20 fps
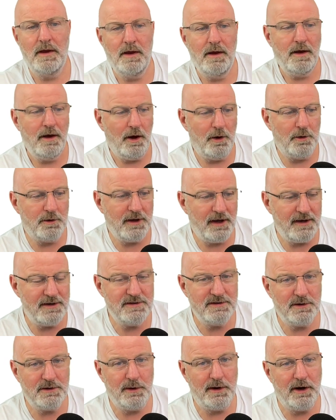Okay, so I
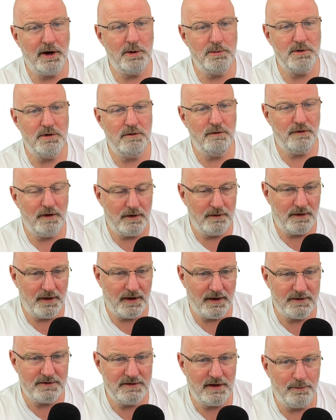hope you found that
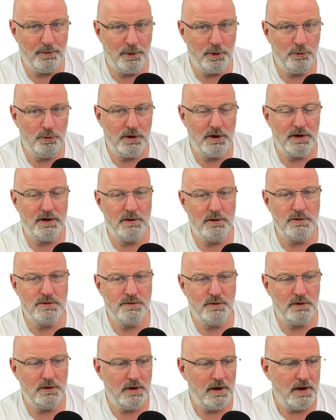demo really
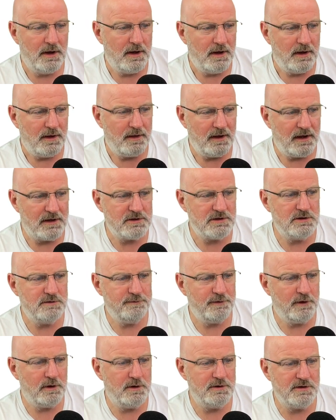useful. That's as far
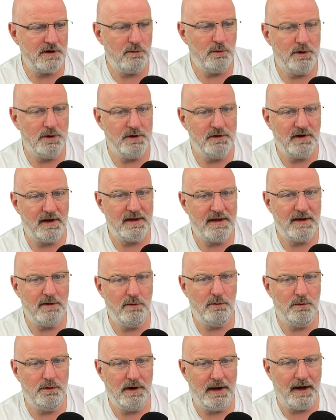as I want to take it
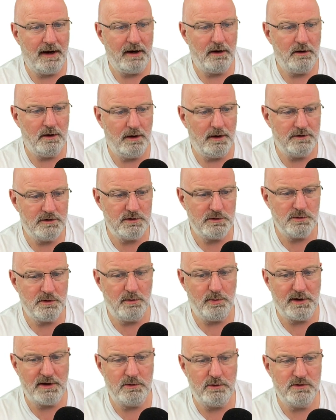now, and I just want to bring
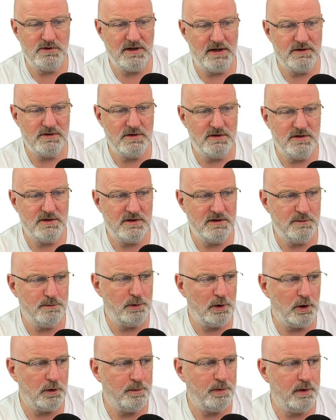your attention to this blog
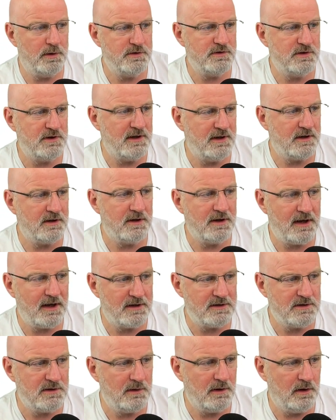post so you can get to
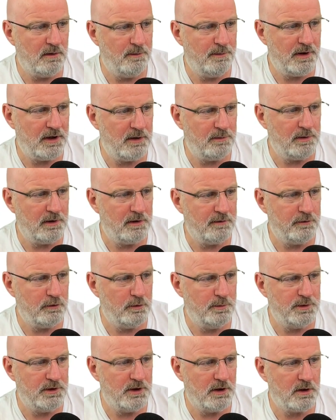it on
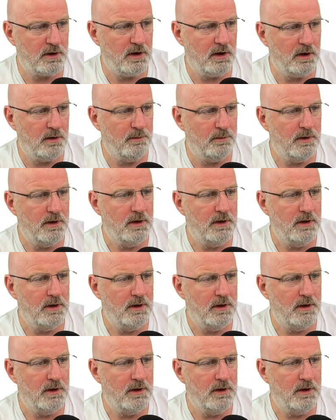powerplatformer.com,